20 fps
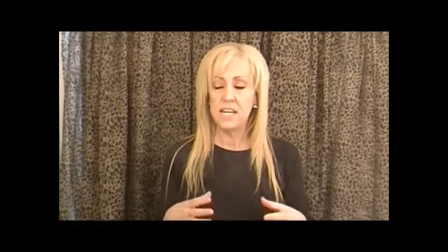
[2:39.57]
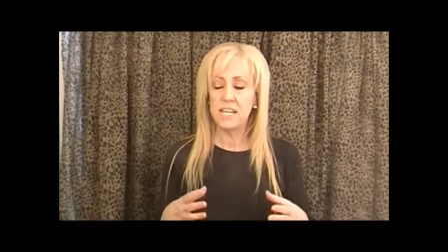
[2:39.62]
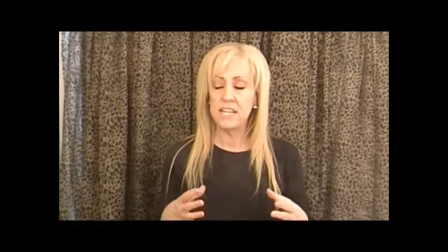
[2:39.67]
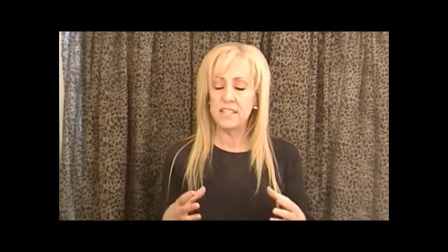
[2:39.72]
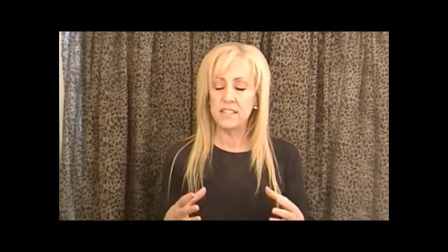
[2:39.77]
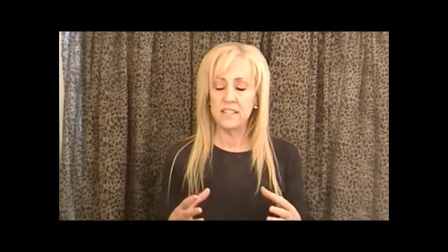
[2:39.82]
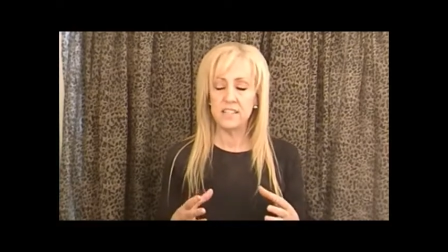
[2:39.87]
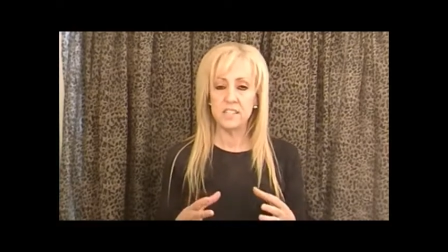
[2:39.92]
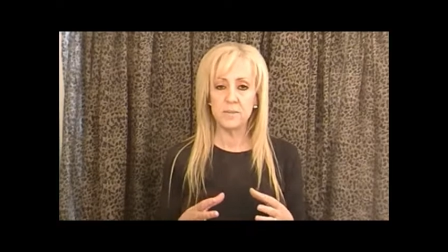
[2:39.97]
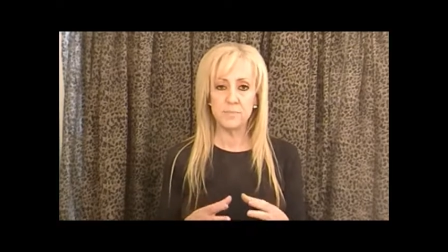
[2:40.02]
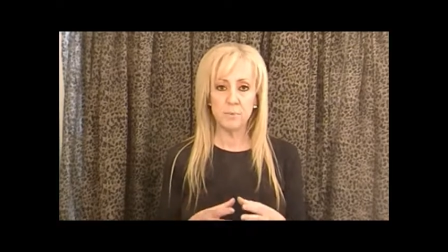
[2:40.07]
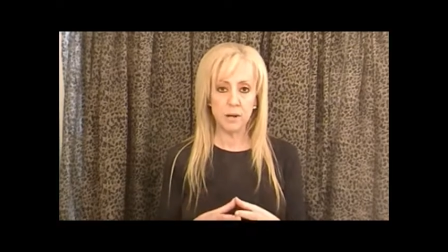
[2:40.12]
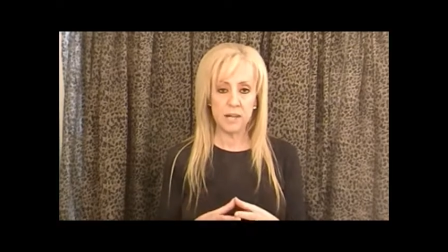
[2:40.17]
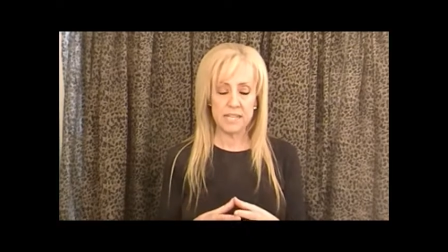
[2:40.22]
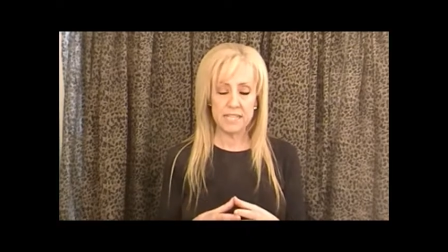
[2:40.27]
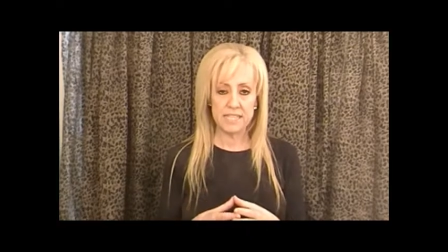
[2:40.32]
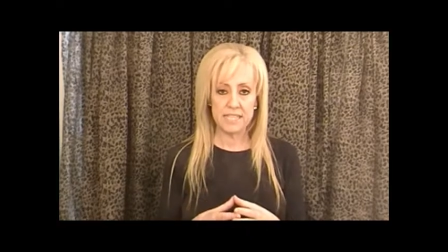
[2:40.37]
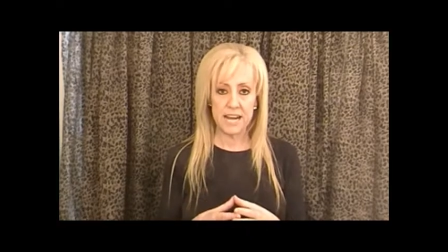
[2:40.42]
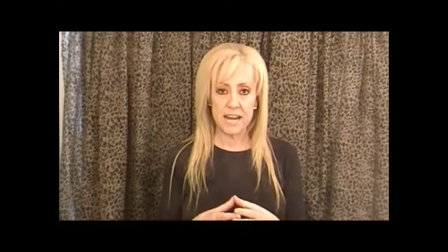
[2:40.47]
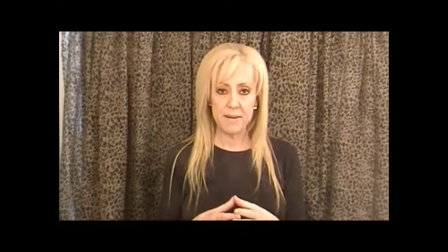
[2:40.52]
It's
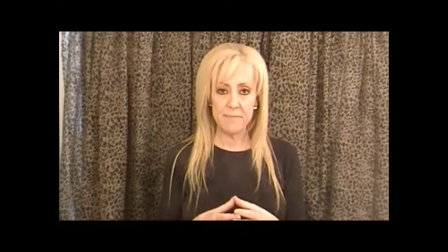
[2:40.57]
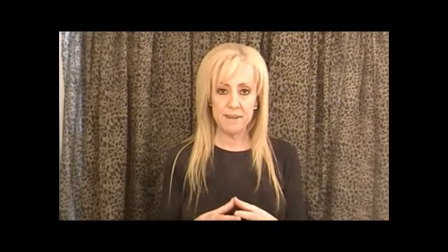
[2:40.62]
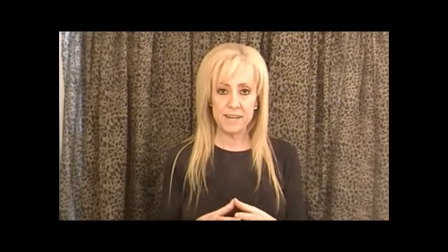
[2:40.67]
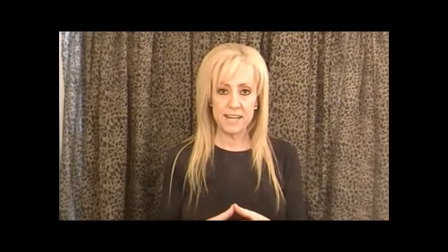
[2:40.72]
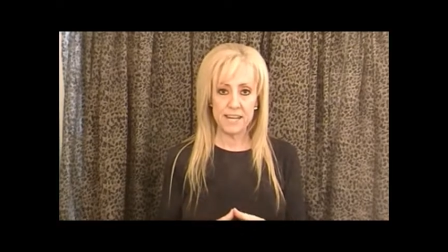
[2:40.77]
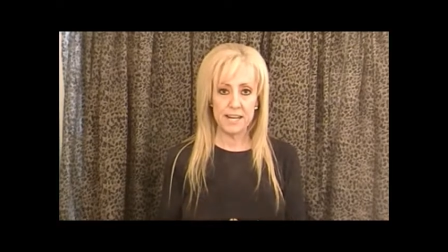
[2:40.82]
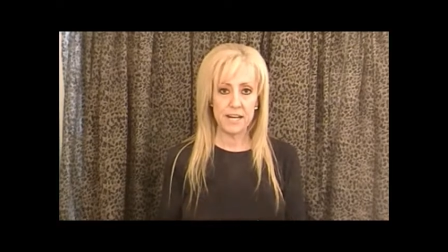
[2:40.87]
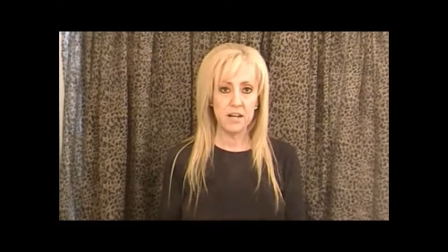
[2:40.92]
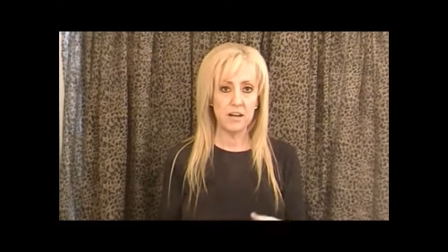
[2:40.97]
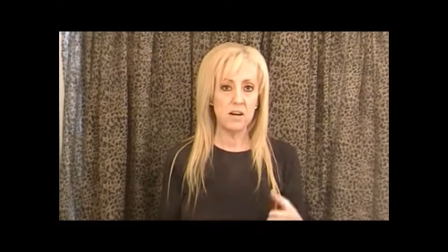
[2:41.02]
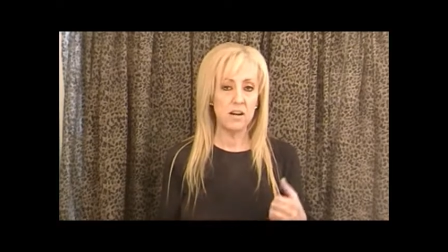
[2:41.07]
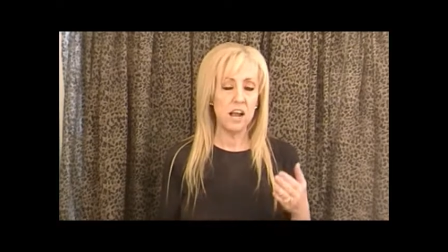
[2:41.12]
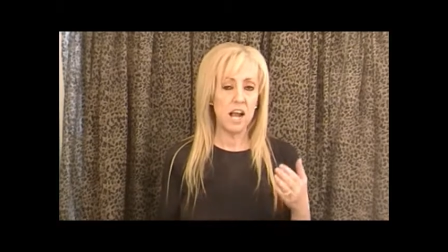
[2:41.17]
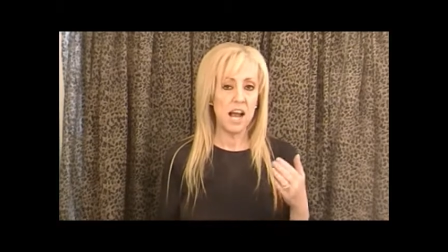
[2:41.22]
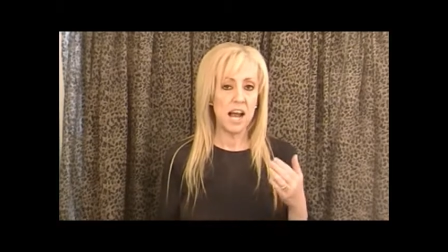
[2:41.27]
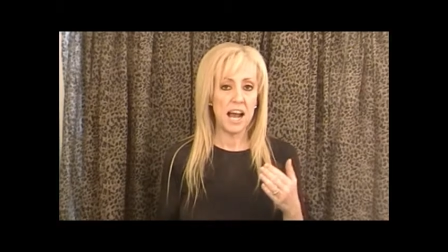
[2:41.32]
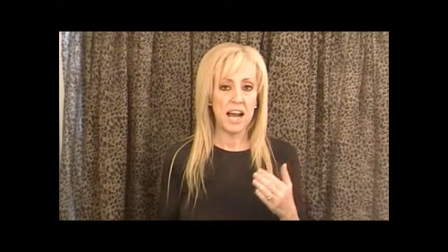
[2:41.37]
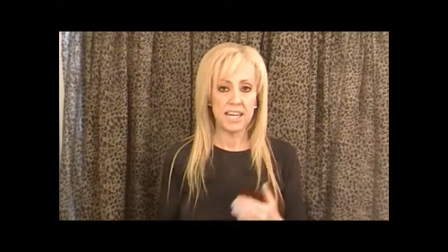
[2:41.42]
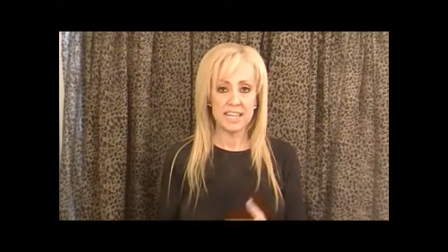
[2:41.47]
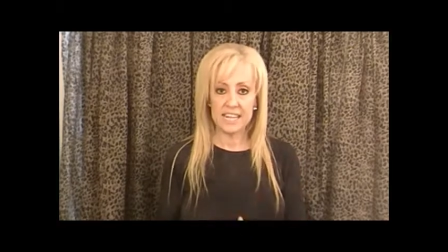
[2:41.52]
springtime here.
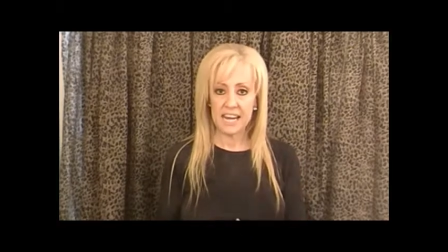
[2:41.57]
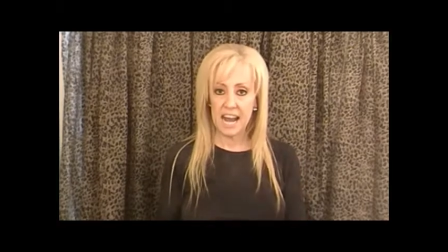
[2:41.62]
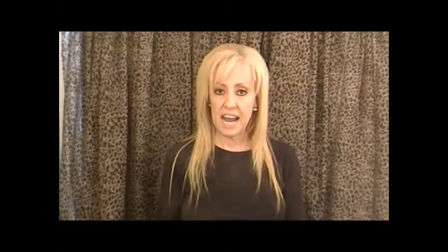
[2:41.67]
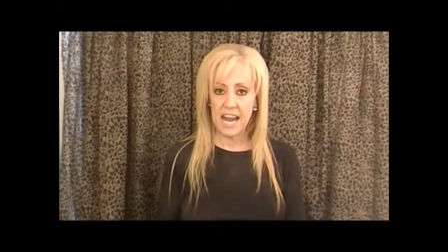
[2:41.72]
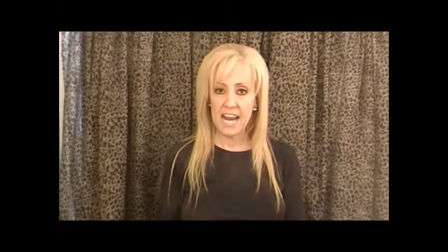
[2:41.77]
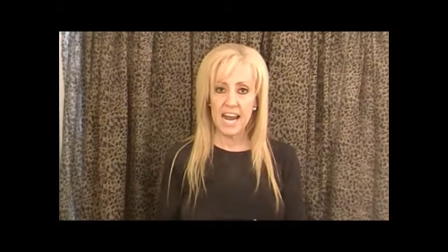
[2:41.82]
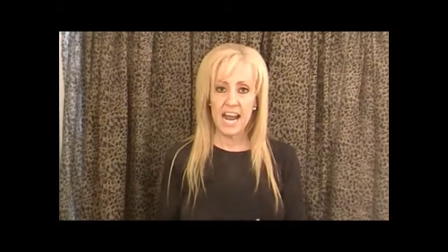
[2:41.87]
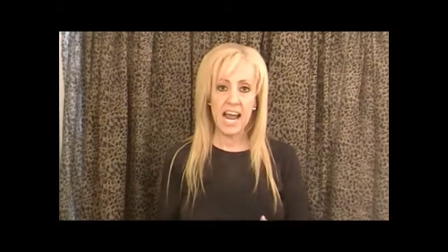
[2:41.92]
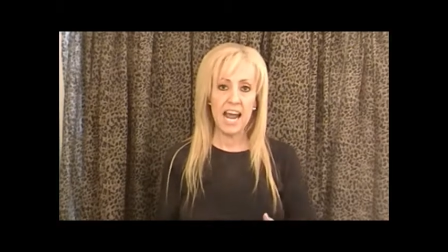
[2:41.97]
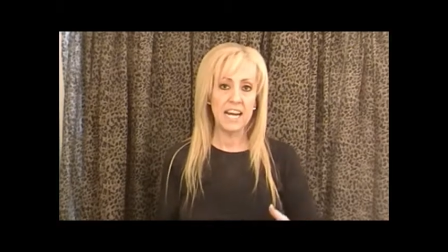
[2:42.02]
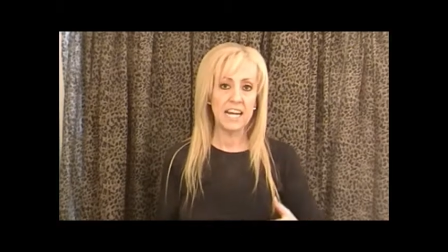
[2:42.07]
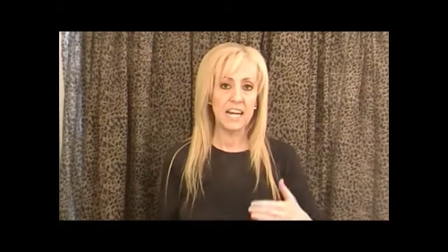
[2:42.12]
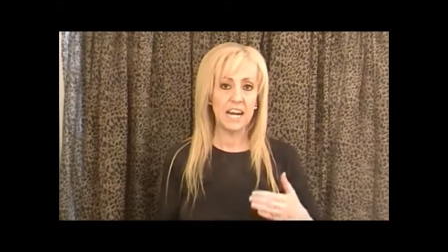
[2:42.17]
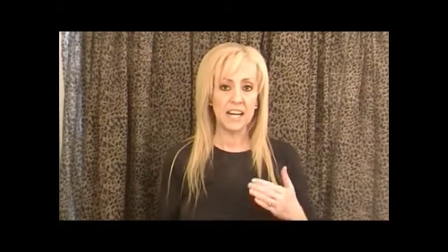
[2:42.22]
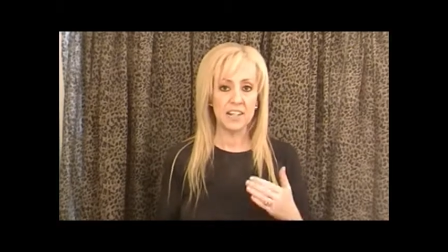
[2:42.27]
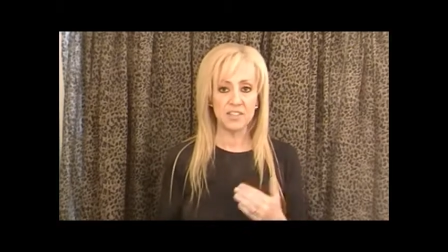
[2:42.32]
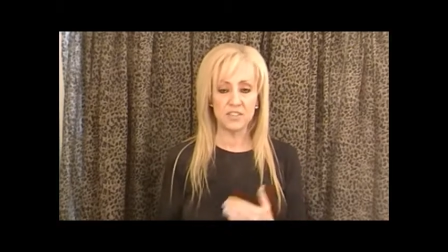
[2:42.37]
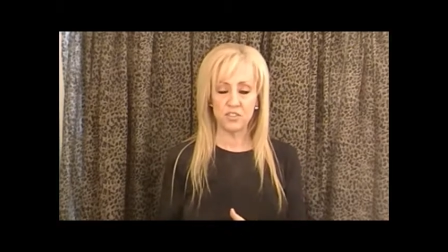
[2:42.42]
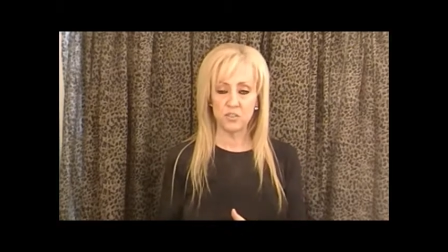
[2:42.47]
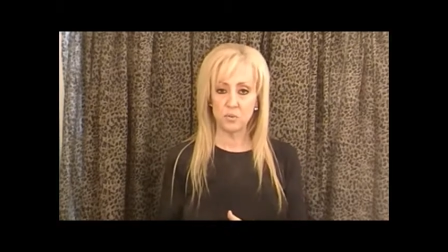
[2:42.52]
I kayak,
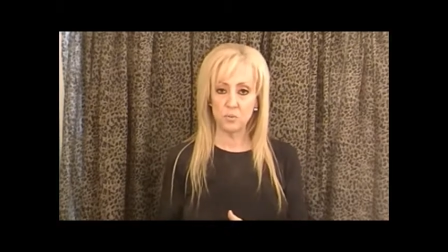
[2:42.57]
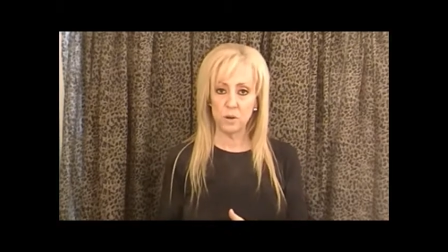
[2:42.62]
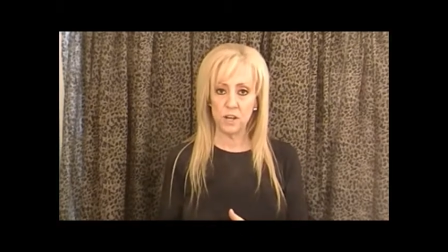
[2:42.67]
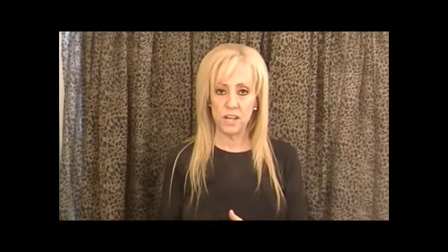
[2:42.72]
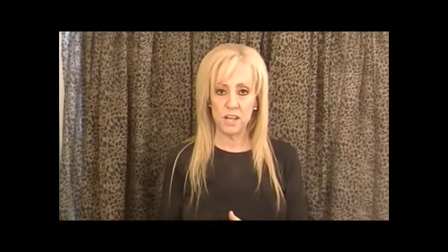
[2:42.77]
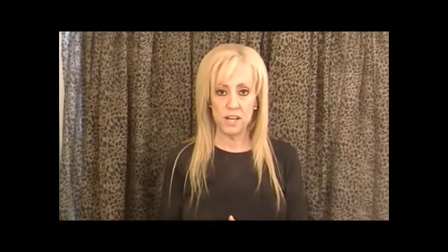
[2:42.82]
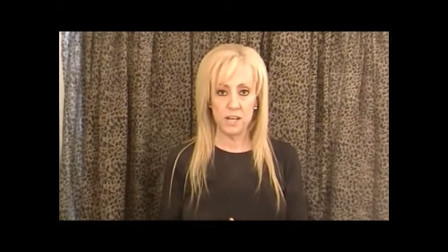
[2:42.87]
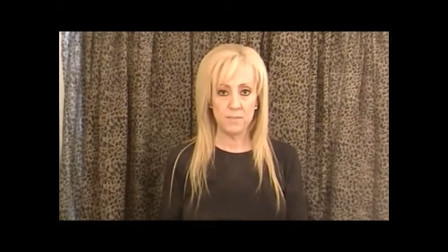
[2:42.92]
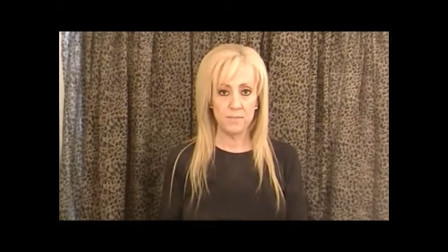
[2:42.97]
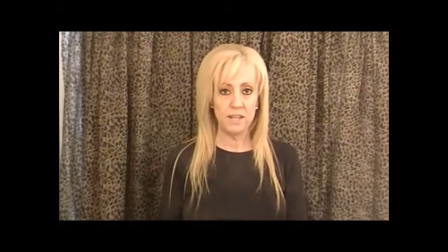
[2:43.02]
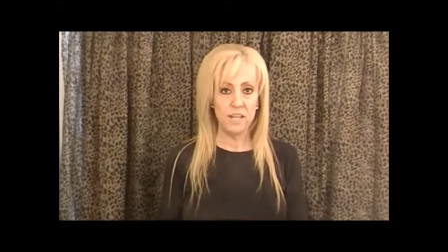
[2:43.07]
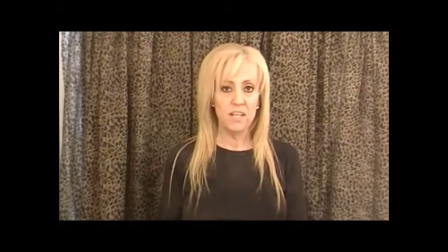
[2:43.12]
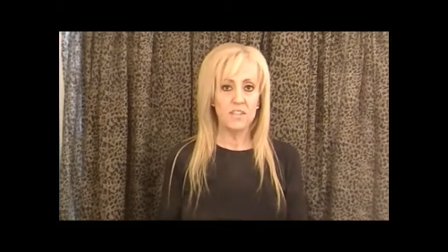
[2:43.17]
I swim,